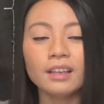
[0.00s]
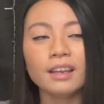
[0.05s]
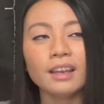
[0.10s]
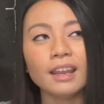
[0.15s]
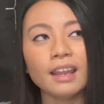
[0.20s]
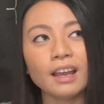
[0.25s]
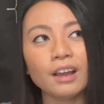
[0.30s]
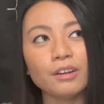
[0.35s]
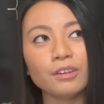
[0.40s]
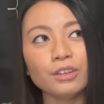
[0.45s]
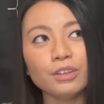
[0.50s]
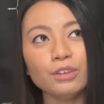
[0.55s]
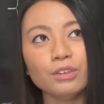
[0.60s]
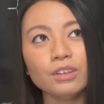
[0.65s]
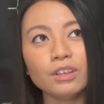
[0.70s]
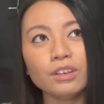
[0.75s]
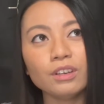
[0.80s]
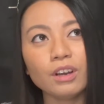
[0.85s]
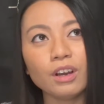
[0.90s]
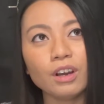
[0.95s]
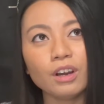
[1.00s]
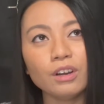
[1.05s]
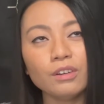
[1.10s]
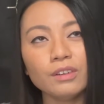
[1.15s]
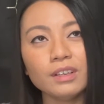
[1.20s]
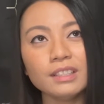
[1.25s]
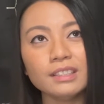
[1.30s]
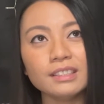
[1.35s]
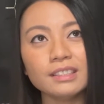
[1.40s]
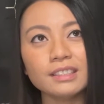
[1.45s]
Now, you can
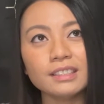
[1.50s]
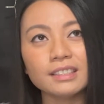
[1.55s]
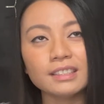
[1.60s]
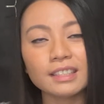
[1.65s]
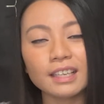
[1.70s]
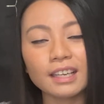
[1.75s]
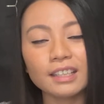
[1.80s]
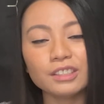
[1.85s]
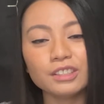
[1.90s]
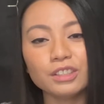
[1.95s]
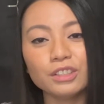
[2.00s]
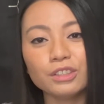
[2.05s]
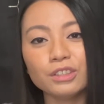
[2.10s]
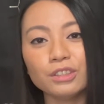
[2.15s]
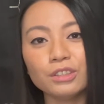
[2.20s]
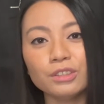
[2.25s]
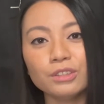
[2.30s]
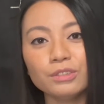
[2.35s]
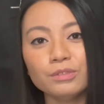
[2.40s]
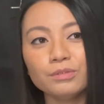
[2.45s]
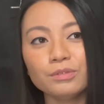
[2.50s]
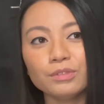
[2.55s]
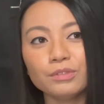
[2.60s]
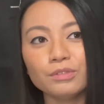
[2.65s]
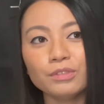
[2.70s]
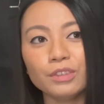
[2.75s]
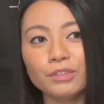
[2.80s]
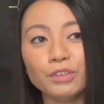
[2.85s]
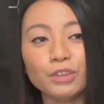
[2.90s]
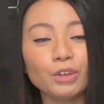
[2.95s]
always decide too,
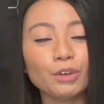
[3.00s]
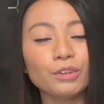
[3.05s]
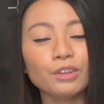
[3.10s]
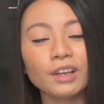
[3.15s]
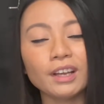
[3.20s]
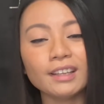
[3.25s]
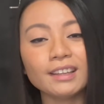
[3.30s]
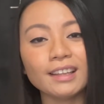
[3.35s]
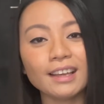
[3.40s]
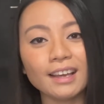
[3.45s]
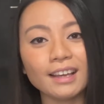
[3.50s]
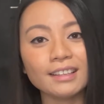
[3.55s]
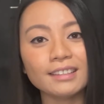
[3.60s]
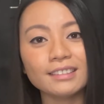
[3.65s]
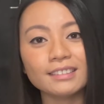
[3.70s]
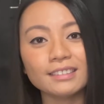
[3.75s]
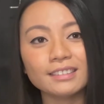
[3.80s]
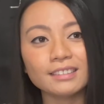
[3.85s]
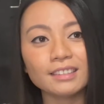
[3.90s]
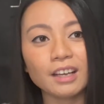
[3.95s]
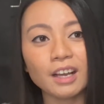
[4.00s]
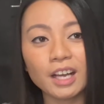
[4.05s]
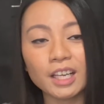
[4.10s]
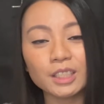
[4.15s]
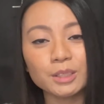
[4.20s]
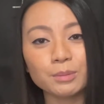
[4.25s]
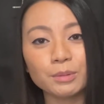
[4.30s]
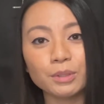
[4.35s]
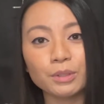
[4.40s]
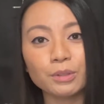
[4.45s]
if you don't like that
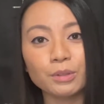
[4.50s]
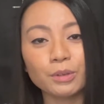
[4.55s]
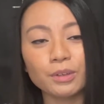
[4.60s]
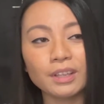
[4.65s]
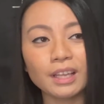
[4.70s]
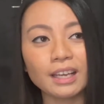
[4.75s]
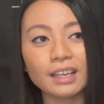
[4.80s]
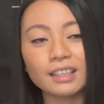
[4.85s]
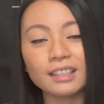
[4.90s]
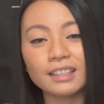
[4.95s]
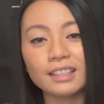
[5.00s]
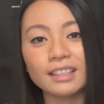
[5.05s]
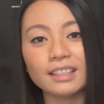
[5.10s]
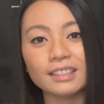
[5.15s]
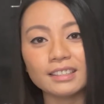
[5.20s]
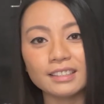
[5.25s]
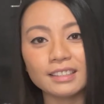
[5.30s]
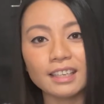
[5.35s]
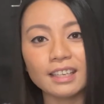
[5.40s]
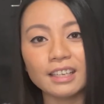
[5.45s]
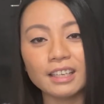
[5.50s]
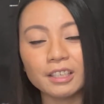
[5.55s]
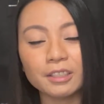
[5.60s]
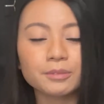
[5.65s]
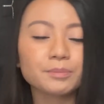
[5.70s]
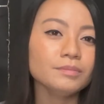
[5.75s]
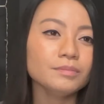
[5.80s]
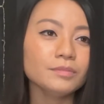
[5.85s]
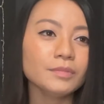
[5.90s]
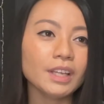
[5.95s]
hospital or that clinic setting
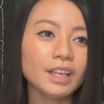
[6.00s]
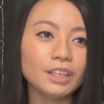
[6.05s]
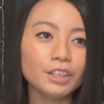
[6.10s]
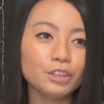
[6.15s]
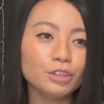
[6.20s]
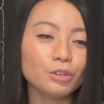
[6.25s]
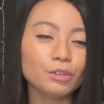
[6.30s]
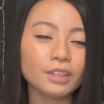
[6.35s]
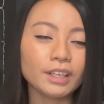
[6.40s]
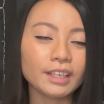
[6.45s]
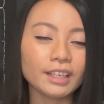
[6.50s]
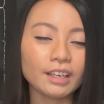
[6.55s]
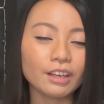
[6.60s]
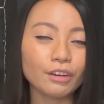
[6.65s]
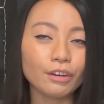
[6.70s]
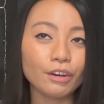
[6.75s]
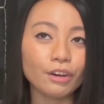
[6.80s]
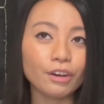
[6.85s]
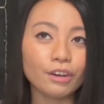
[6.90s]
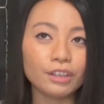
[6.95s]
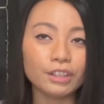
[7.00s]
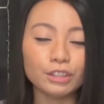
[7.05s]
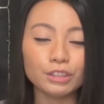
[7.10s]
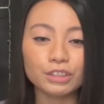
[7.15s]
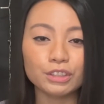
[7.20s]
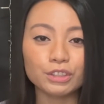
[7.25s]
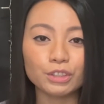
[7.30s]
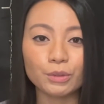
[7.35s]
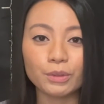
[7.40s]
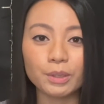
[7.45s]
and you don't like it at all and you
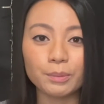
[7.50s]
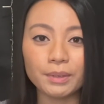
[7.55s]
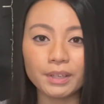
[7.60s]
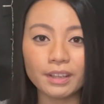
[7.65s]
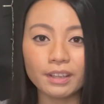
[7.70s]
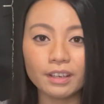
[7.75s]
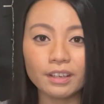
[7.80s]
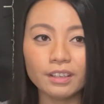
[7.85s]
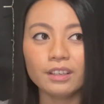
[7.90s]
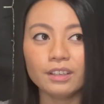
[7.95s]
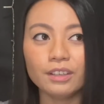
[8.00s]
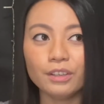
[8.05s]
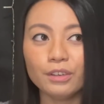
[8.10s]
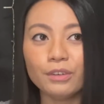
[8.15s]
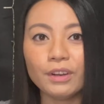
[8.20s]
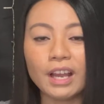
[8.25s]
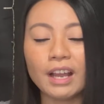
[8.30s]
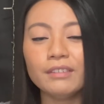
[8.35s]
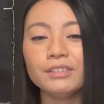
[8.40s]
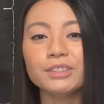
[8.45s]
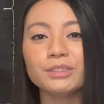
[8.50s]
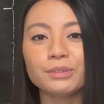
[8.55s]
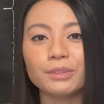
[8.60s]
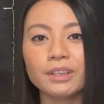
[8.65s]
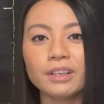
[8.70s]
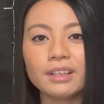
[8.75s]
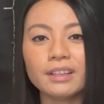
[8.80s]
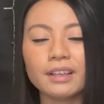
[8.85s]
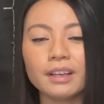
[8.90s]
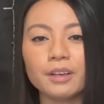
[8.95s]
just don't want to be there, you don't have to
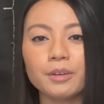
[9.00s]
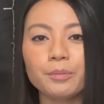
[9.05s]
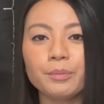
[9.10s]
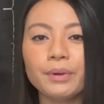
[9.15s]
work there.